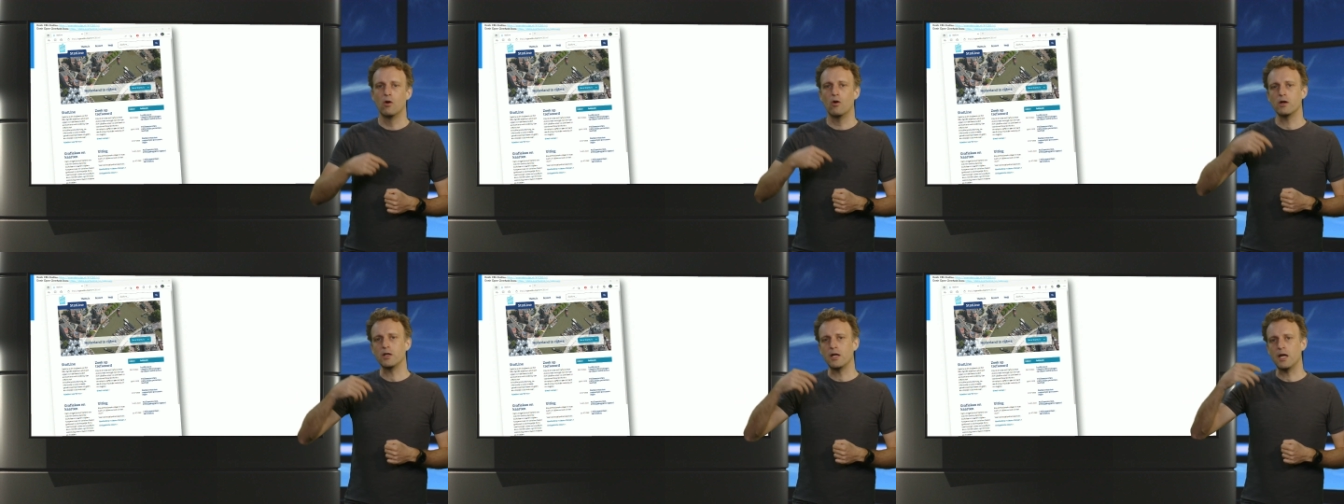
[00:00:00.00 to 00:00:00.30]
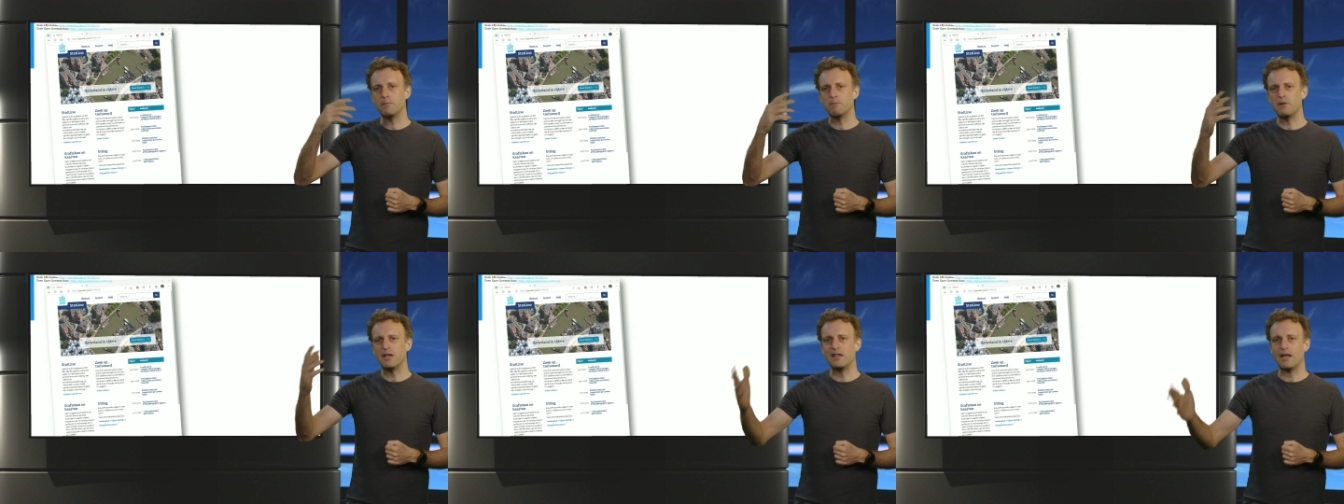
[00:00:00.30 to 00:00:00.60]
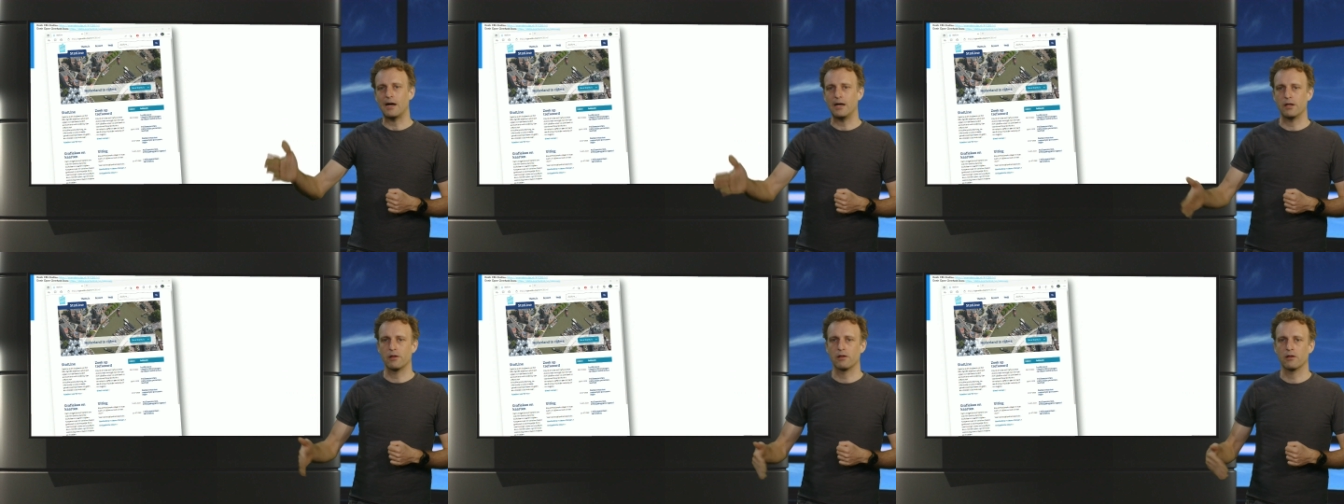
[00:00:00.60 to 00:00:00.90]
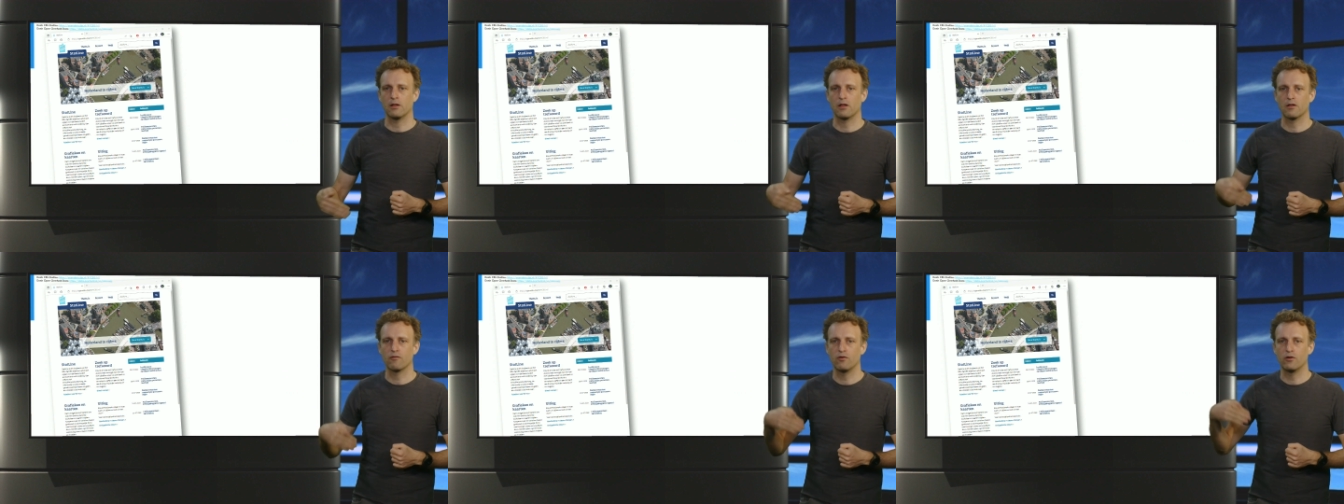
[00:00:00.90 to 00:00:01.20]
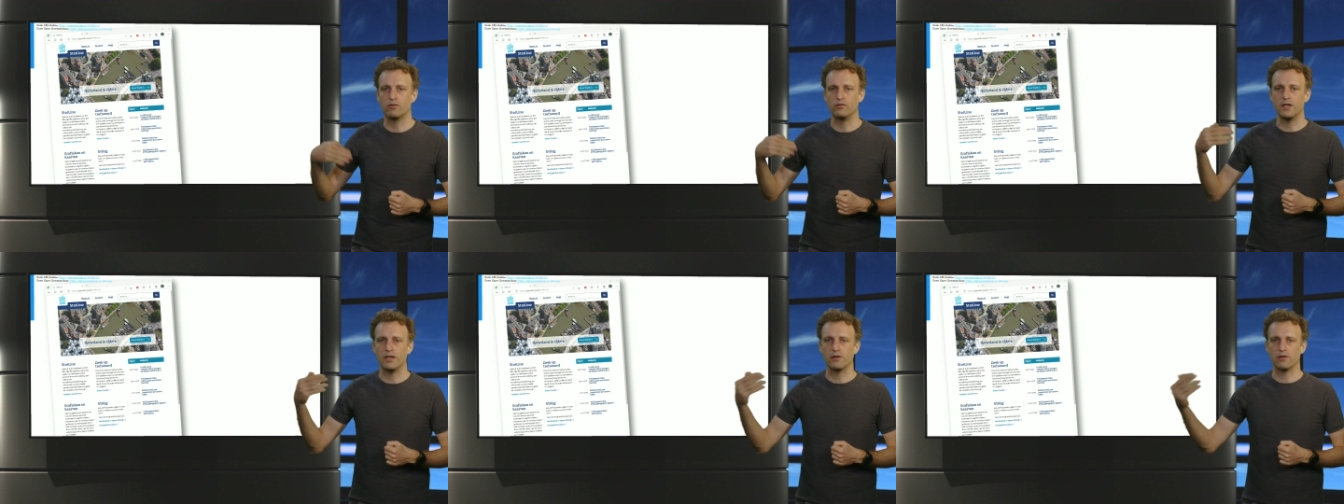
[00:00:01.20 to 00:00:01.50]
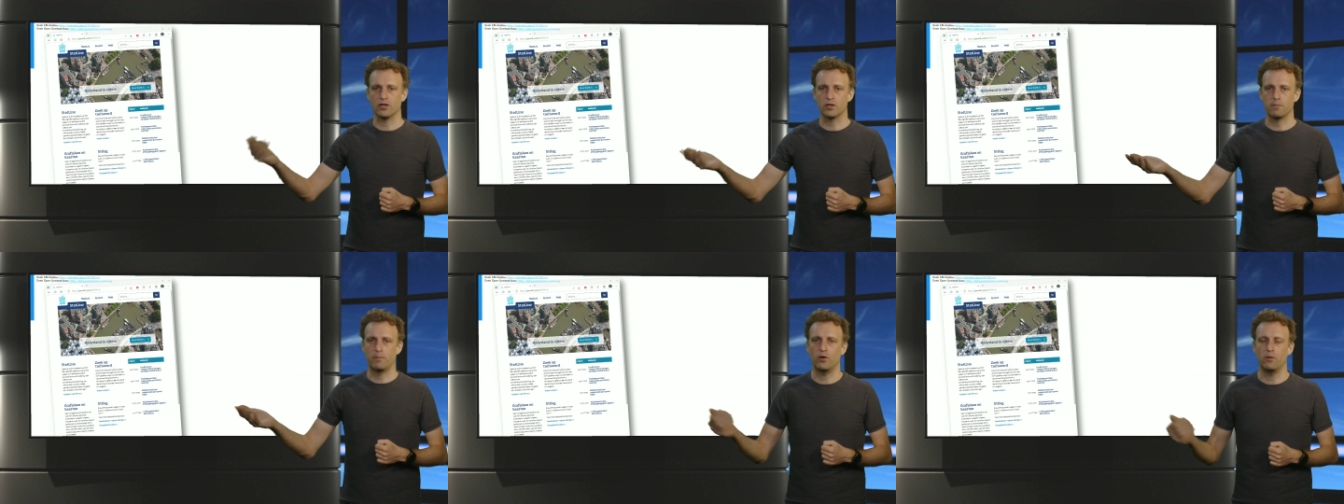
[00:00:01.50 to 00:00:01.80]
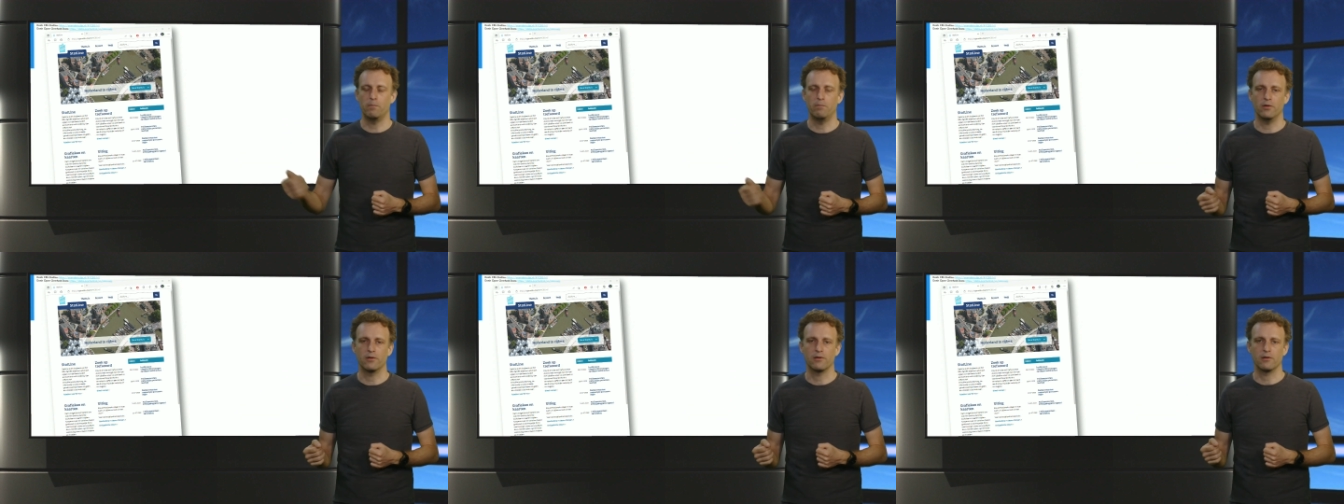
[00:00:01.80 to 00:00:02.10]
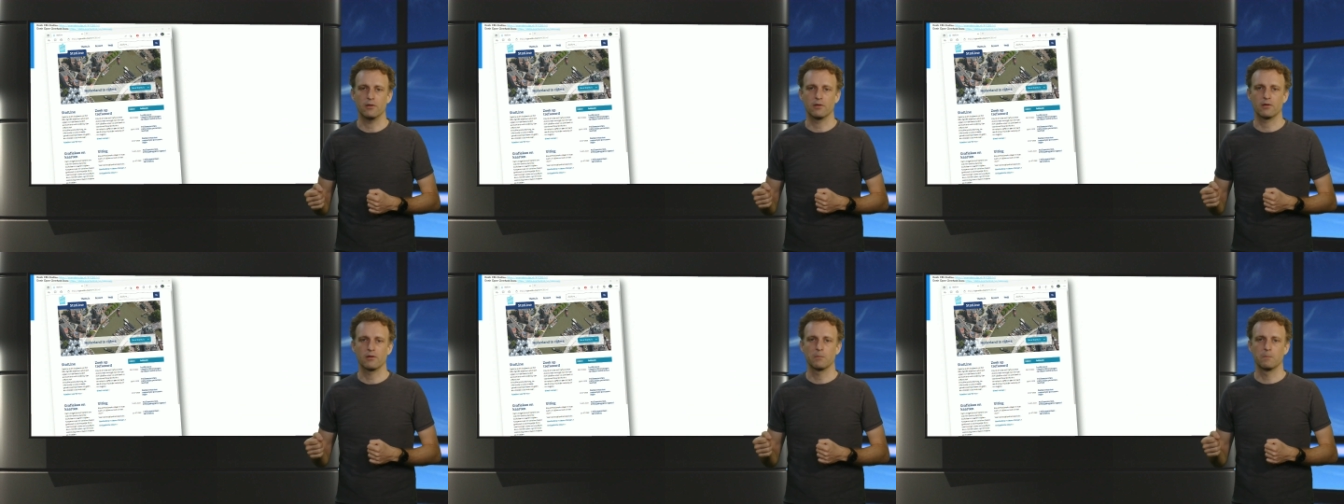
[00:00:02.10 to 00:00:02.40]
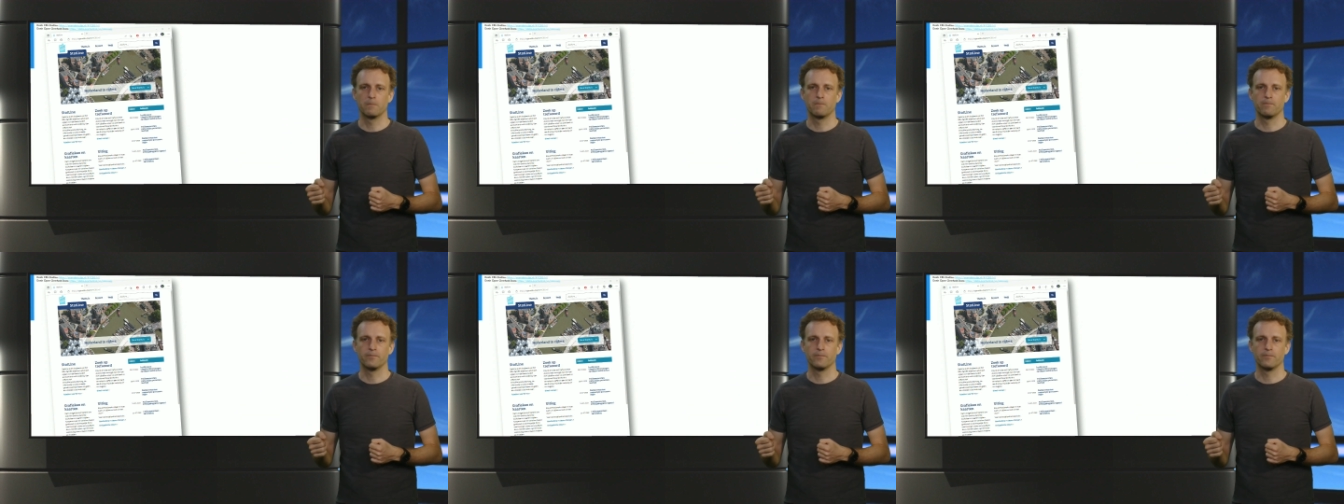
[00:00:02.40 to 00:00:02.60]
or can be licensed for research purposes.